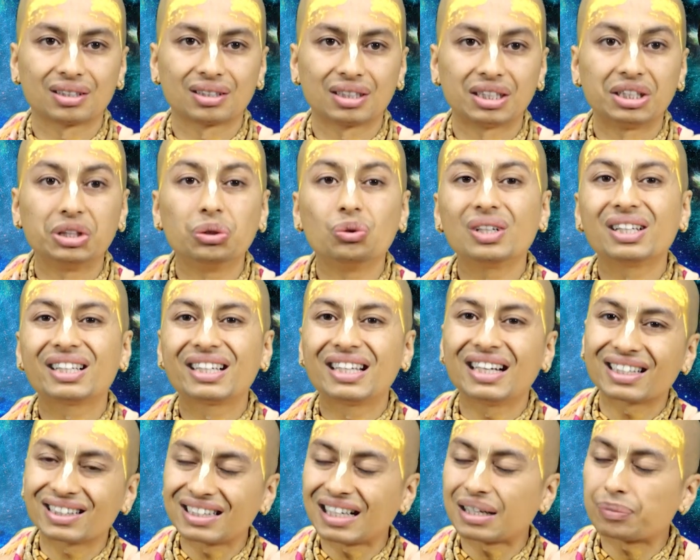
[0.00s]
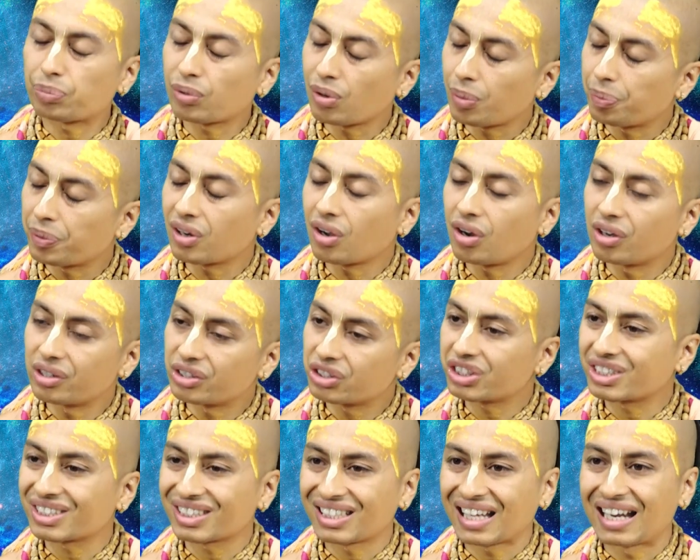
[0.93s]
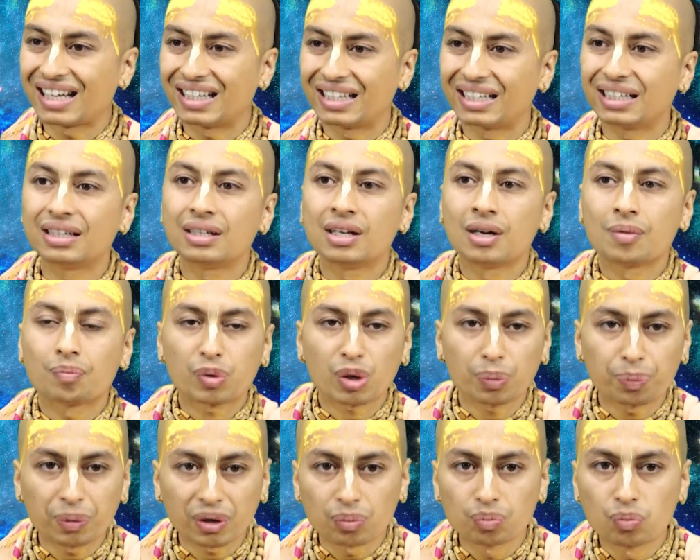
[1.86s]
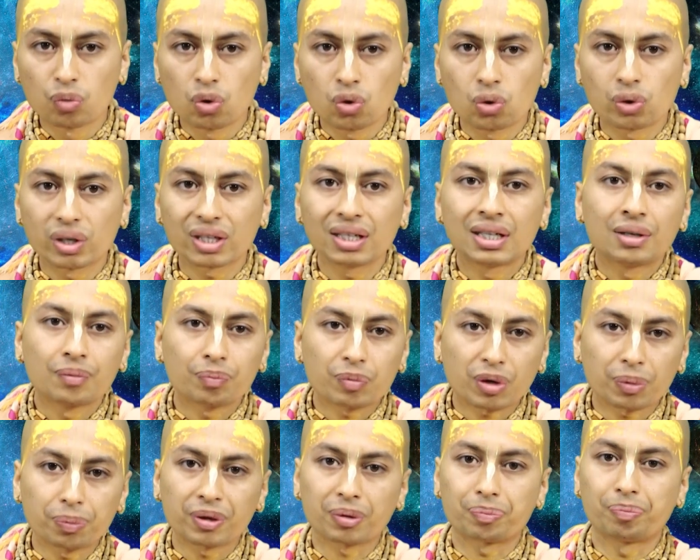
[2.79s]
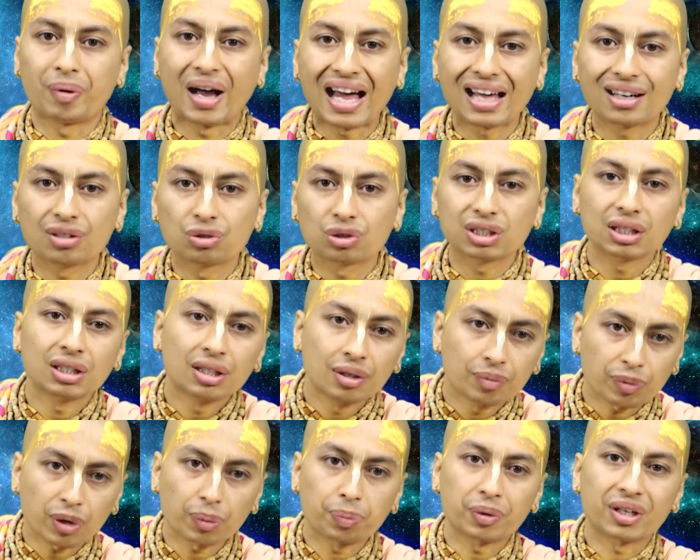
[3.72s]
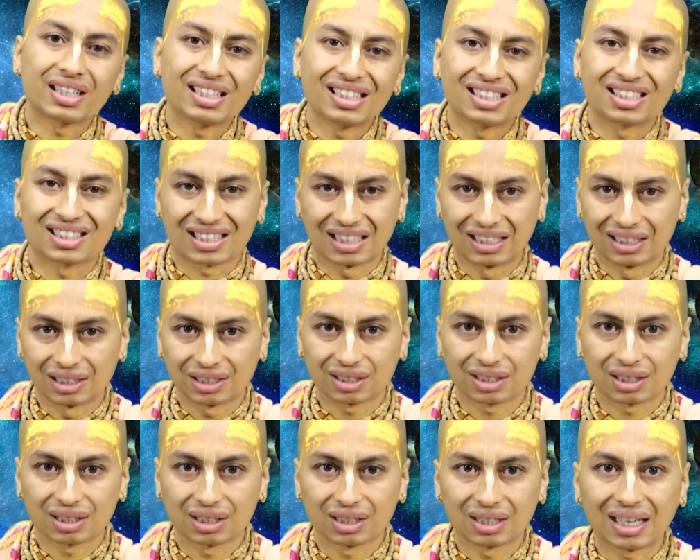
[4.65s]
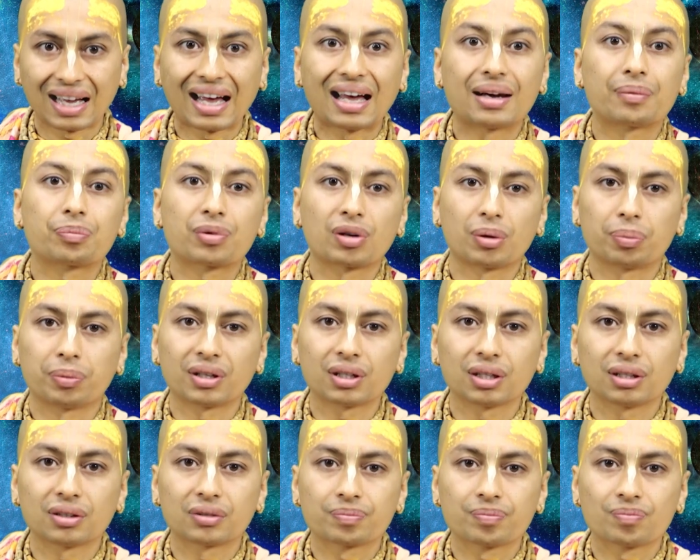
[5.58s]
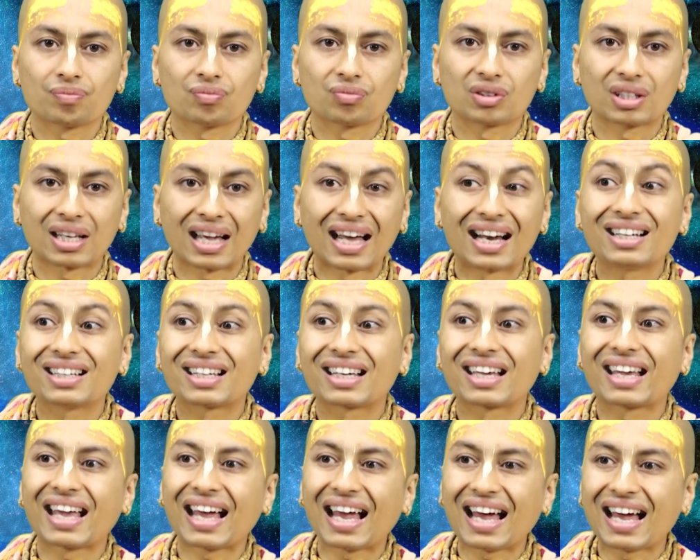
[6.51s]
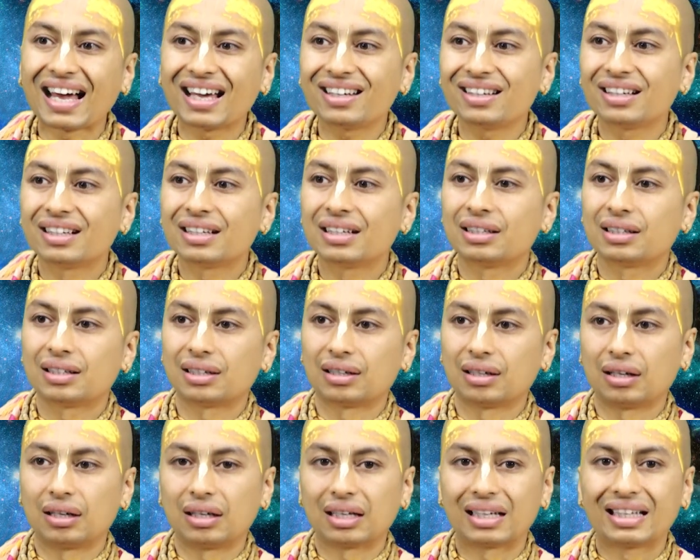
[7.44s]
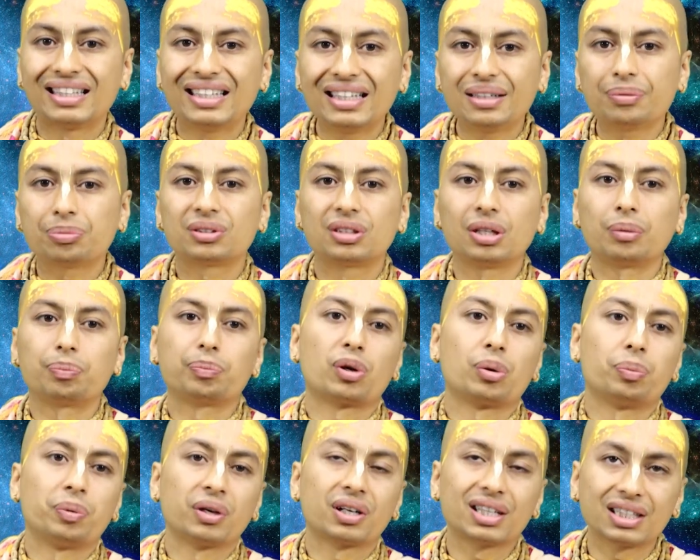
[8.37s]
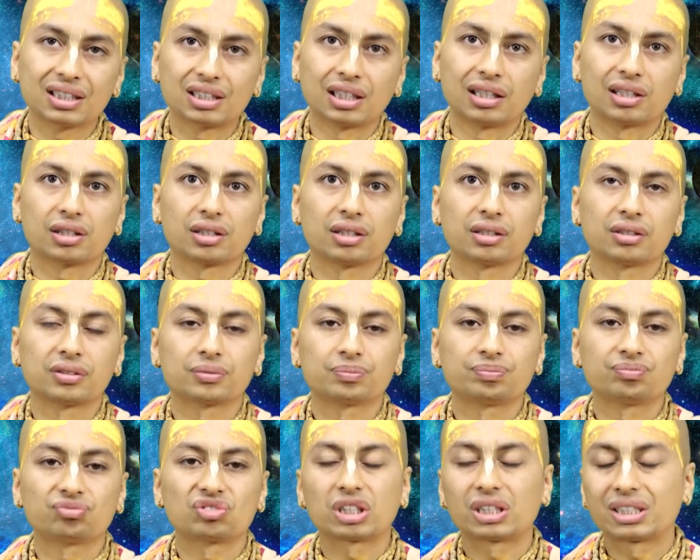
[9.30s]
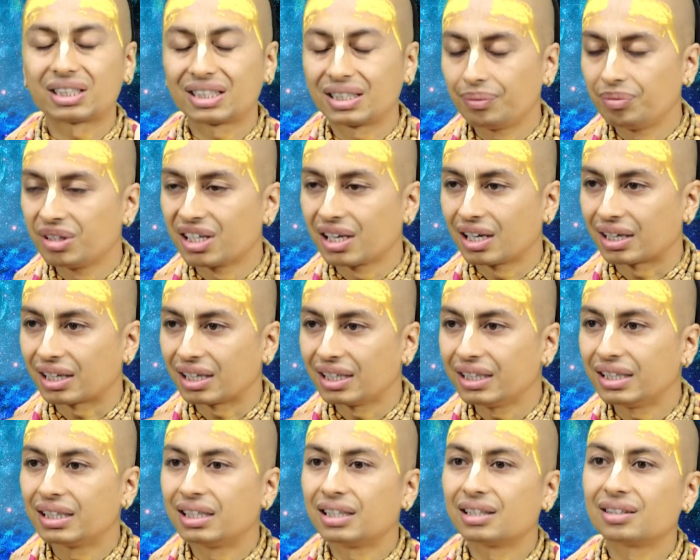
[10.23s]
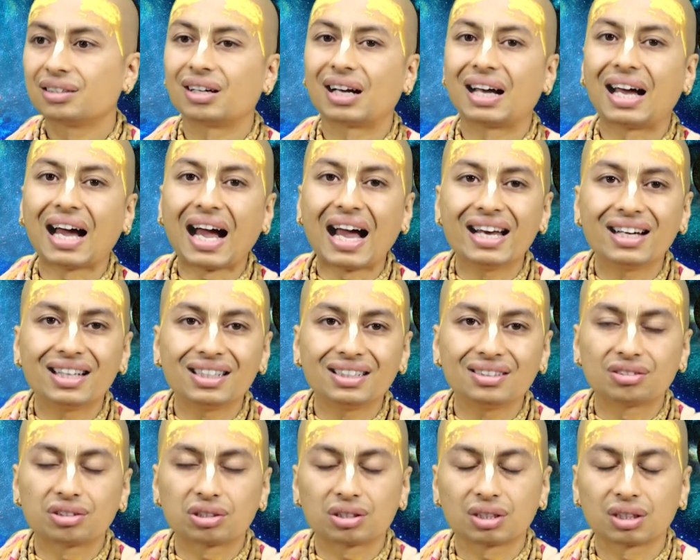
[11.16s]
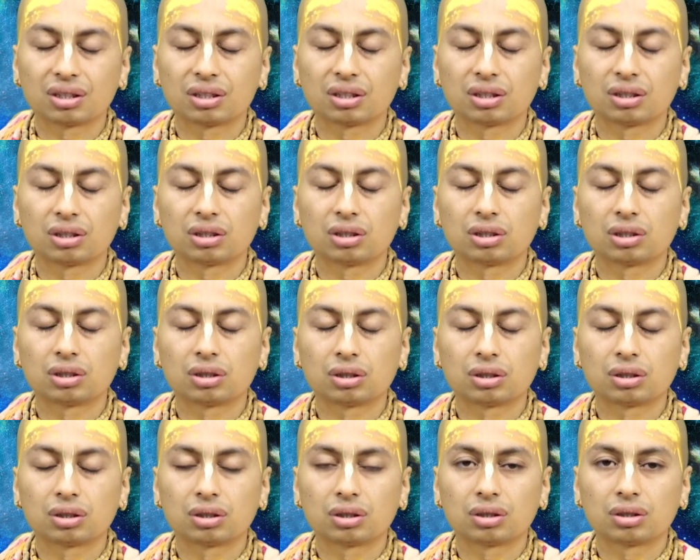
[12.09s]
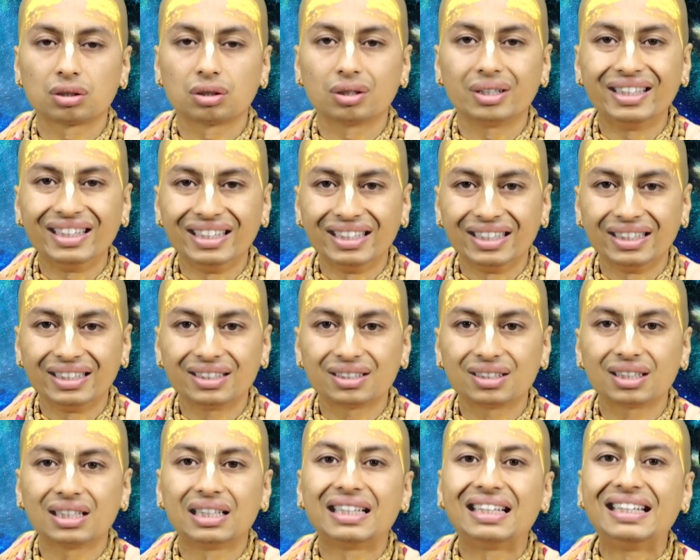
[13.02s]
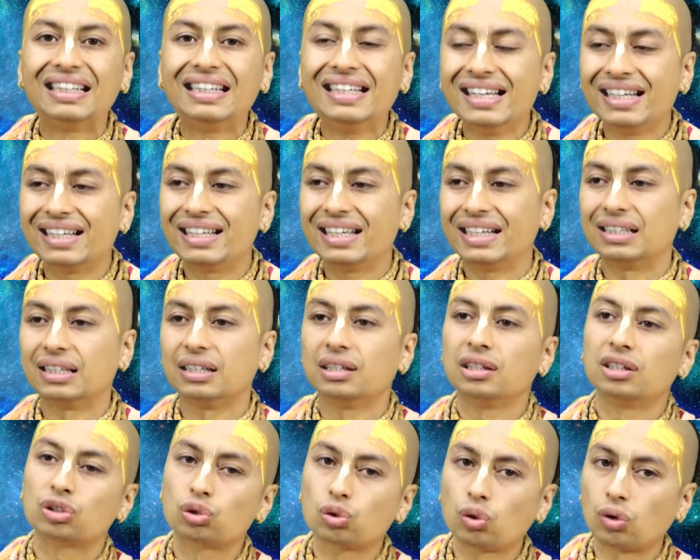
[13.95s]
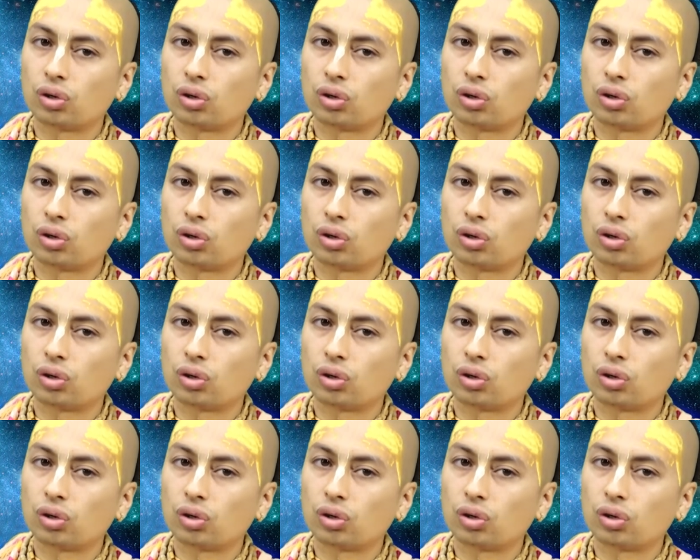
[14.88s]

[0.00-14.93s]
He will get that proper understanding, proper mood, proper values, proper skills and can give the proper result. Similarly, the guidance is needed to